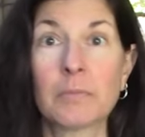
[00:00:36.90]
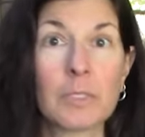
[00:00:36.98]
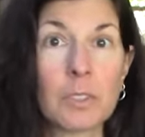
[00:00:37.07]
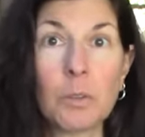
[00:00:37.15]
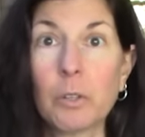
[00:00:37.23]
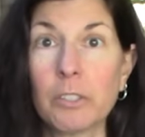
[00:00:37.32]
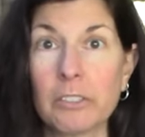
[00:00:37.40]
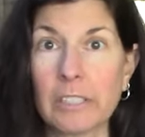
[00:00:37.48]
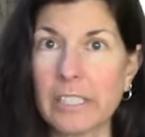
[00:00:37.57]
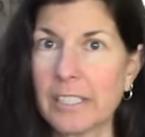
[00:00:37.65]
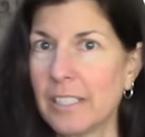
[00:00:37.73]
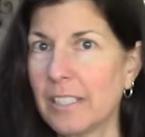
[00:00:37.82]

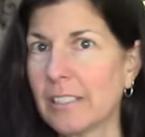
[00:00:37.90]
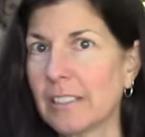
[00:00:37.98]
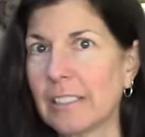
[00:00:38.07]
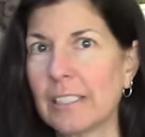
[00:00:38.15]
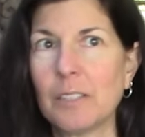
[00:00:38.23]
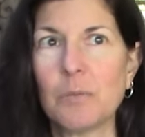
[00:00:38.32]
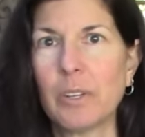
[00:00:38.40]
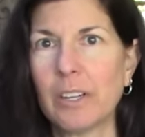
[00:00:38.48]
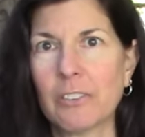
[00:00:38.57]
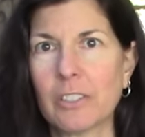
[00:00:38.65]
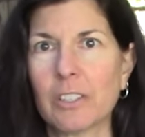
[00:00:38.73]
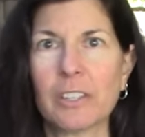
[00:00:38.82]
quarterly, seasonally,
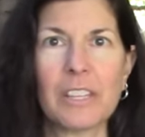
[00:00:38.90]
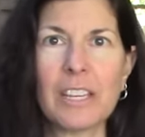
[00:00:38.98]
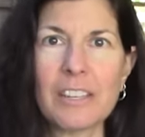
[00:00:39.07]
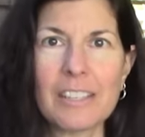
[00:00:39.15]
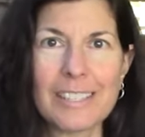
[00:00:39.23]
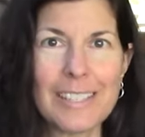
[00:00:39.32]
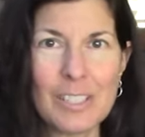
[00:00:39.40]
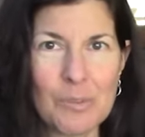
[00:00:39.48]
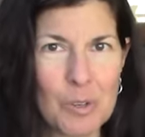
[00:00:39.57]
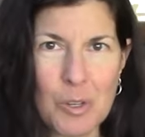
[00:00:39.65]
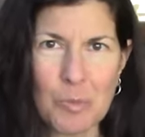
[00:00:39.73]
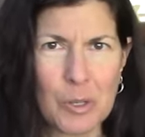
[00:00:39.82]
whenever, at the end of the season
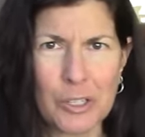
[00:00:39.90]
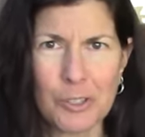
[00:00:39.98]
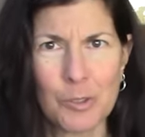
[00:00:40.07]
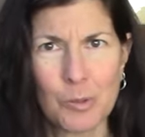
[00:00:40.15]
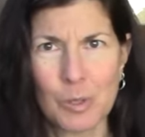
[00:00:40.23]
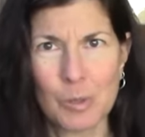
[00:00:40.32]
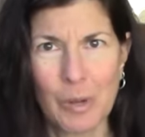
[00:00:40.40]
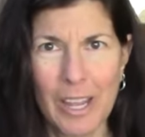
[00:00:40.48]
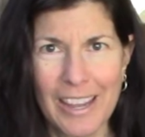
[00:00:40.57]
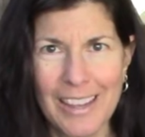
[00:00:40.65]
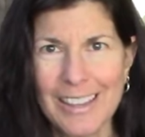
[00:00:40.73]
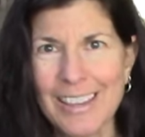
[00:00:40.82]
when you're putting your tools
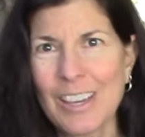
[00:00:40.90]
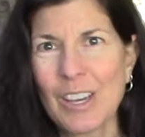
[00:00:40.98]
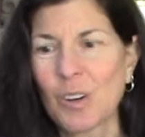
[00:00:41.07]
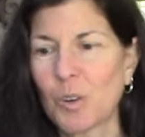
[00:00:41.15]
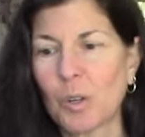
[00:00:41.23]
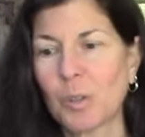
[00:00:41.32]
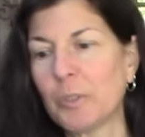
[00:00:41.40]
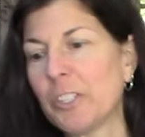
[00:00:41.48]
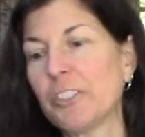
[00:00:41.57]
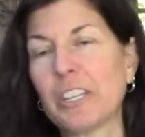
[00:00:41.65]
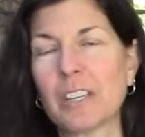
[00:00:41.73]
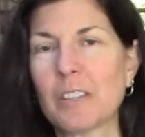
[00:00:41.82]
away or when
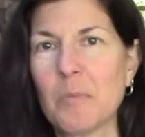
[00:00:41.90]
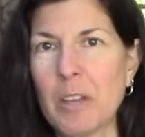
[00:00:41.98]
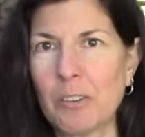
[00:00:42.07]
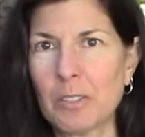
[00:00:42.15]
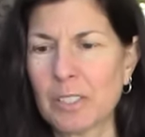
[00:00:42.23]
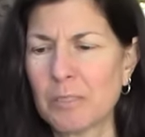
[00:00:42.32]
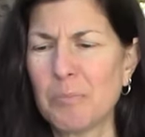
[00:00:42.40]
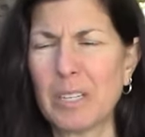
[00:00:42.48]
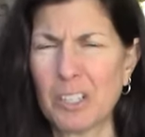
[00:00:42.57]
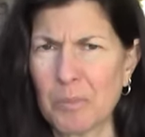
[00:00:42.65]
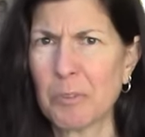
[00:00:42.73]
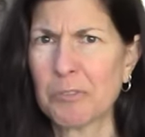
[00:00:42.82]
you're taking them out,
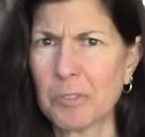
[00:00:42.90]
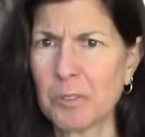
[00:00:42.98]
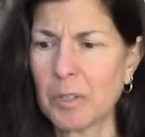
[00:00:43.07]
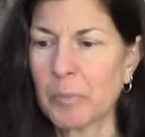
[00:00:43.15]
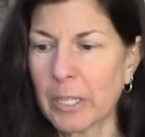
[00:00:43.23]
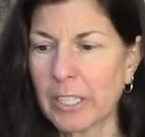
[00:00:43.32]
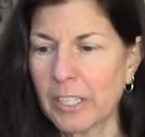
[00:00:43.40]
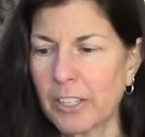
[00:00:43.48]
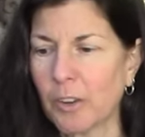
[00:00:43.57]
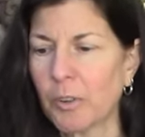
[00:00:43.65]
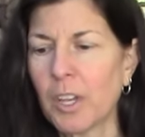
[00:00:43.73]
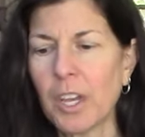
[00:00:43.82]
better before. But you
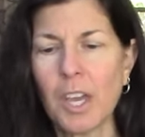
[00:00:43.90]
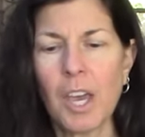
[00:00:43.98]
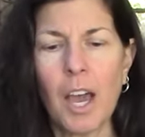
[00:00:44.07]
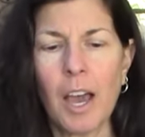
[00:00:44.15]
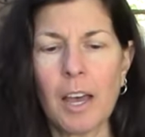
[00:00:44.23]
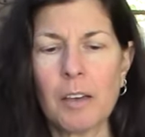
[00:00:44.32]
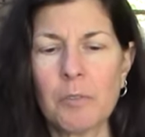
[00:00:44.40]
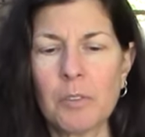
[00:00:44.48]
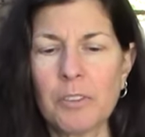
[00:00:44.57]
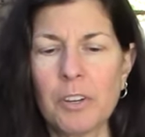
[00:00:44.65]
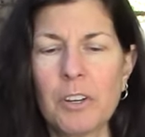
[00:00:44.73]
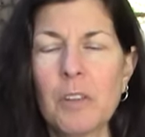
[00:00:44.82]
know, uh,
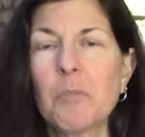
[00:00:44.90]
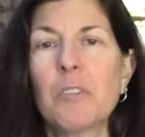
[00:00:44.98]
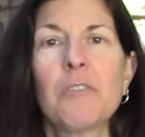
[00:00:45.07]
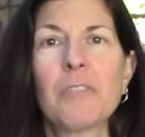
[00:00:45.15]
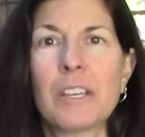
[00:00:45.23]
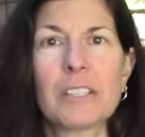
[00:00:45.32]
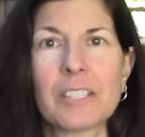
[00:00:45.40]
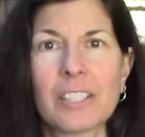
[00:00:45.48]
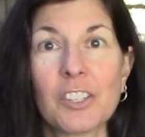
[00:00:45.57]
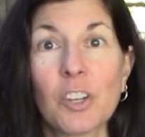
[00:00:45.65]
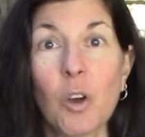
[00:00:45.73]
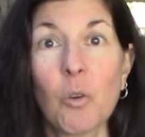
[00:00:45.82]
there are a number of things that
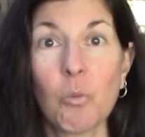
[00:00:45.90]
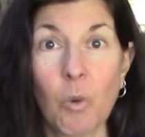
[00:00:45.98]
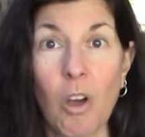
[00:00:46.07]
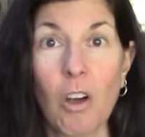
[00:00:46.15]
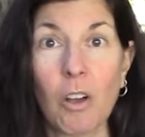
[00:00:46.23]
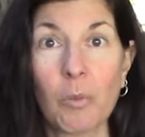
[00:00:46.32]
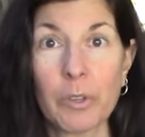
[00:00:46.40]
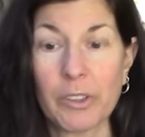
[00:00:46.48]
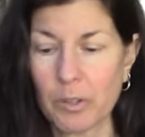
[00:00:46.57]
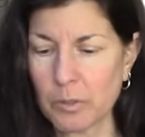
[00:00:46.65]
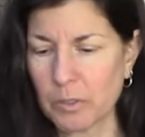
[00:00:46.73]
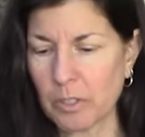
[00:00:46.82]
can go wrong with
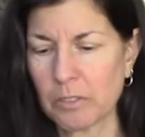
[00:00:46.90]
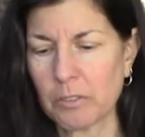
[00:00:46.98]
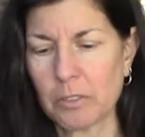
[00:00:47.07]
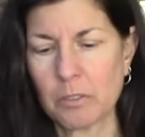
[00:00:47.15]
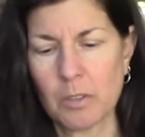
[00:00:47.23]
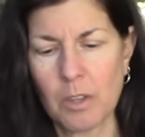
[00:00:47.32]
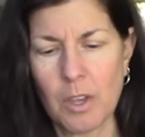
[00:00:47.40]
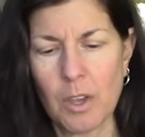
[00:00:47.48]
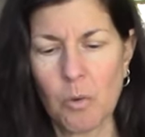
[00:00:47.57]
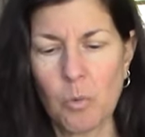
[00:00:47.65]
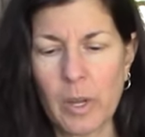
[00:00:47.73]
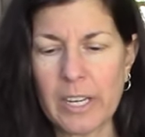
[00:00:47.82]
hose nozzles.
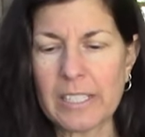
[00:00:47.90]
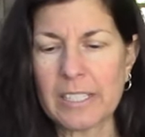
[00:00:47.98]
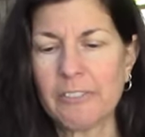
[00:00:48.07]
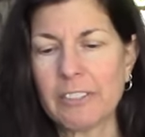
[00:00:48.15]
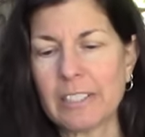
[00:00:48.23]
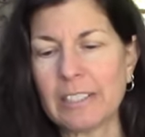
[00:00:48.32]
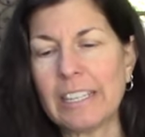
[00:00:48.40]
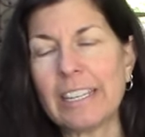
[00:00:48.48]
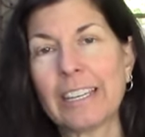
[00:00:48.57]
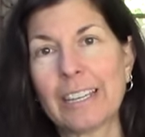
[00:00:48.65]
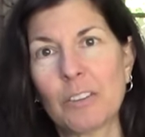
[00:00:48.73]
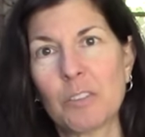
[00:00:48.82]
One is if it's
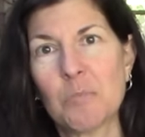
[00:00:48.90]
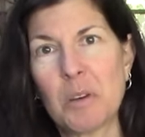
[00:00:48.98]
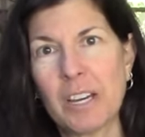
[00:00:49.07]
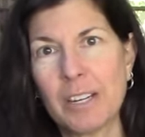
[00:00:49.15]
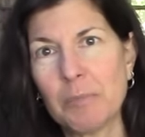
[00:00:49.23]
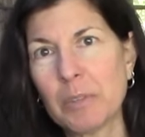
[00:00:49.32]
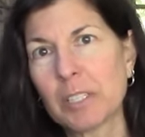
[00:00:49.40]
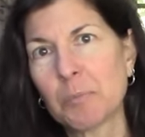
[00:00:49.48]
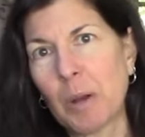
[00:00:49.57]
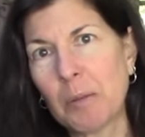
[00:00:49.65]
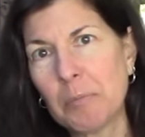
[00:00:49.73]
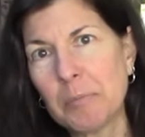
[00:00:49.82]
leaking out the bottom, it's
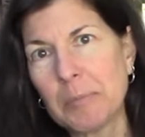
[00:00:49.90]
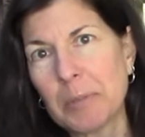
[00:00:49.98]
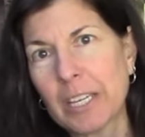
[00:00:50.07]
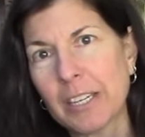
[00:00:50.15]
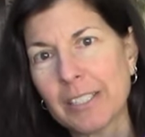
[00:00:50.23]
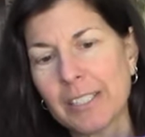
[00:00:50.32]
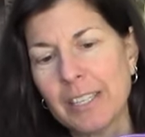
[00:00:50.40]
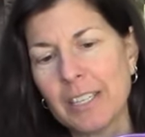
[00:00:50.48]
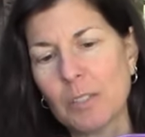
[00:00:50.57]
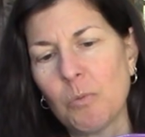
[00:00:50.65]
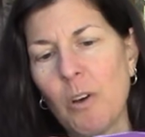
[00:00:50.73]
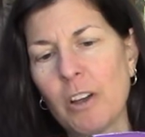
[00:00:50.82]
probably because
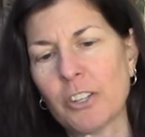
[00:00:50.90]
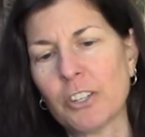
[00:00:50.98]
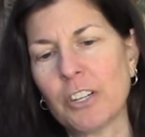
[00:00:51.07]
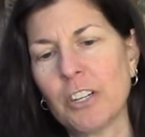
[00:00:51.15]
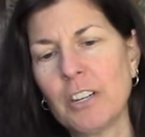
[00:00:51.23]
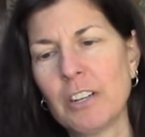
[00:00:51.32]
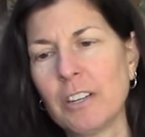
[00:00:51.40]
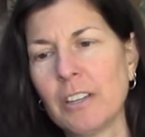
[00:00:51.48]
this washer